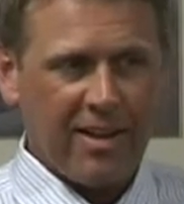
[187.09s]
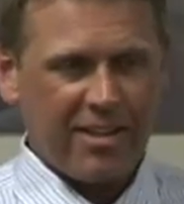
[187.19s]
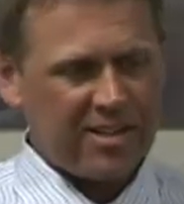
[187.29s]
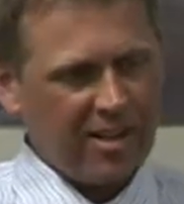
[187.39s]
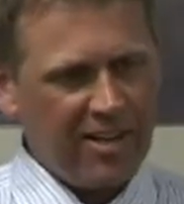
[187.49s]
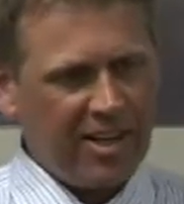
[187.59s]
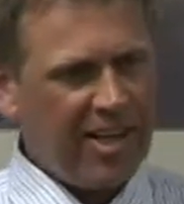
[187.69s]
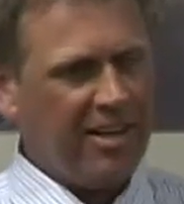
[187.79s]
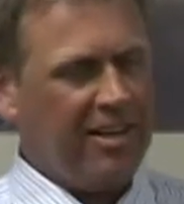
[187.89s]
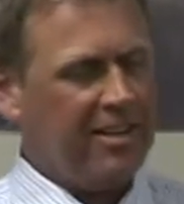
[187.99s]
and started
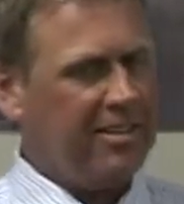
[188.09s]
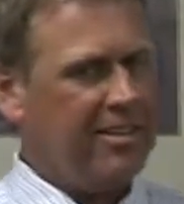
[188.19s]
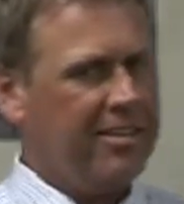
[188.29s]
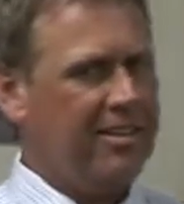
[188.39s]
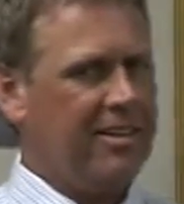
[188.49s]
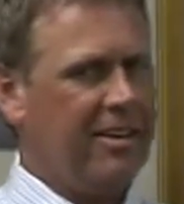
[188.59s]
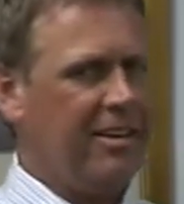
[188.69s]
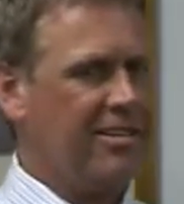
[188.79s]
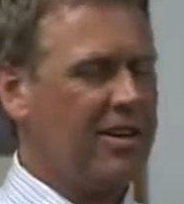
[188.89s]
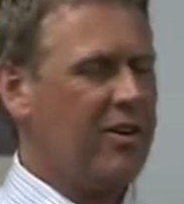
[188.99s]
eating it.
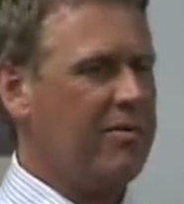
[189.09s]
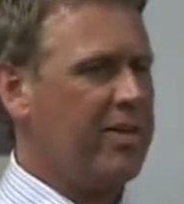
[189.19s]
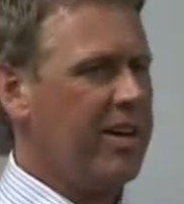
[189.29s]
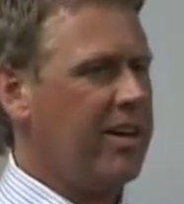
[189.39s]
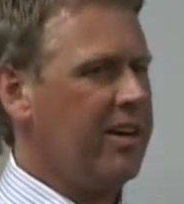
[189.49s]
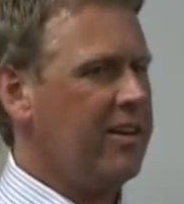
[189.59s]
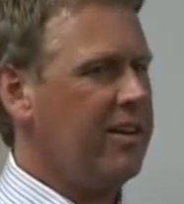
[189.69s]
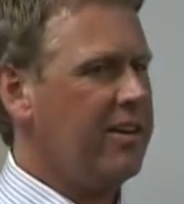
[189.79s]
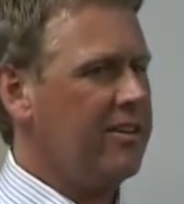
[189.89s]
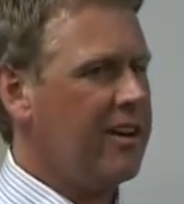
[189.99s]
And so I'm thinking,
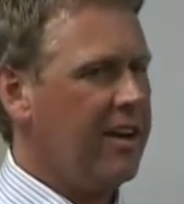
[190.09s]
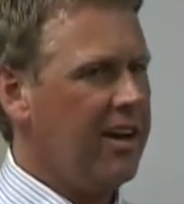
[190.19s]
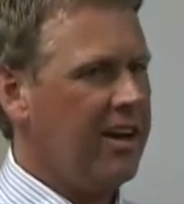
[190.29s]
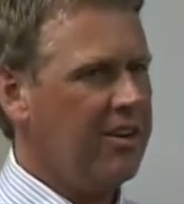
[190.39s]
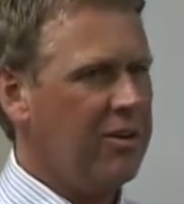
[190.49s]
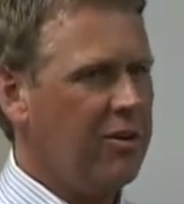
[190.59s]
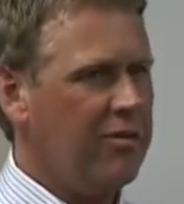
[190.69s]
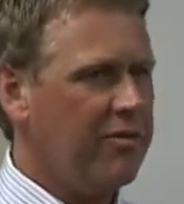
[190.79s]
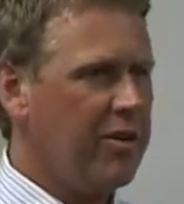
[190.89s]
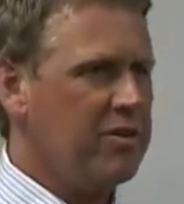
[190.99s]
okay,
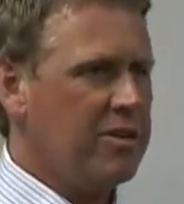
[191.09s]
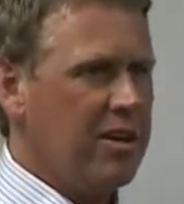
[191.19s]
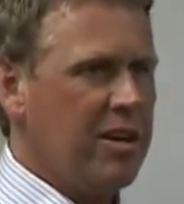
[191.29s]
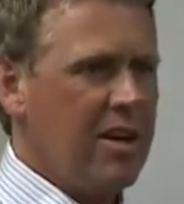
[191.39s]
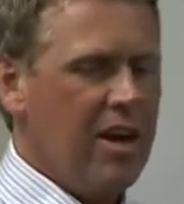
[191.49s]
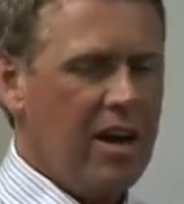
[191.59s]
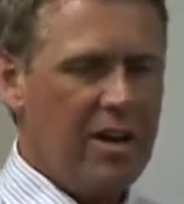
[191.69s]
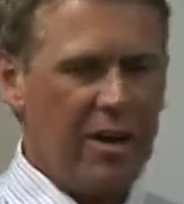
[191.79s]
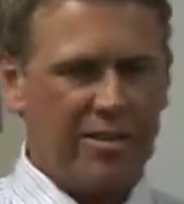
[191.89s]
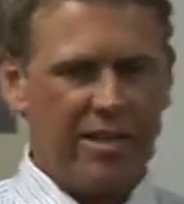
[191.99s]
at first
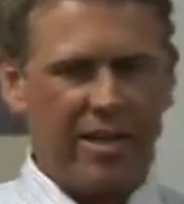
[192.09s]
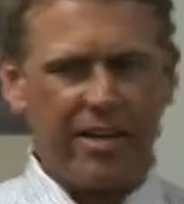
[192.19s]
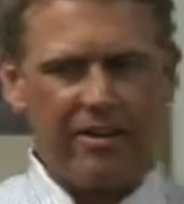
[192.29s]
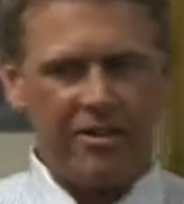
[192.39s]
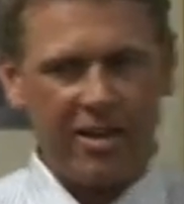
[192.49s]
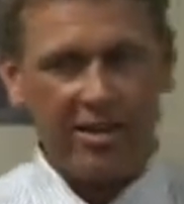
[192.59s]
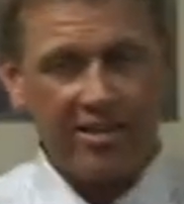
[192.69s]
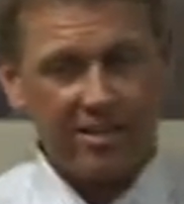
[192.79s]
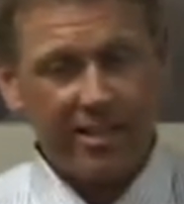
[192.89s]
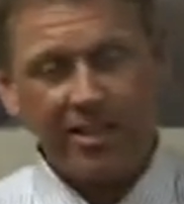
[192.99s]
I was thinking, okay,
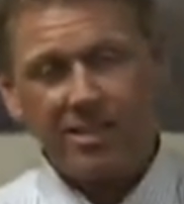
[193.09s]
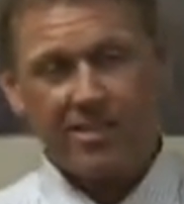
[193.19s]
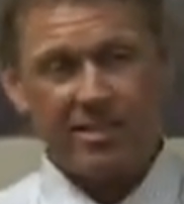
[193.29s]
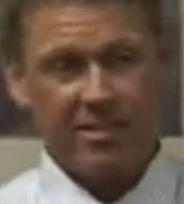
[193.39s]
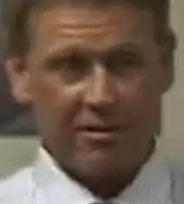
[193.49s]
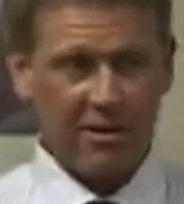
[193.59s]
this lady's a little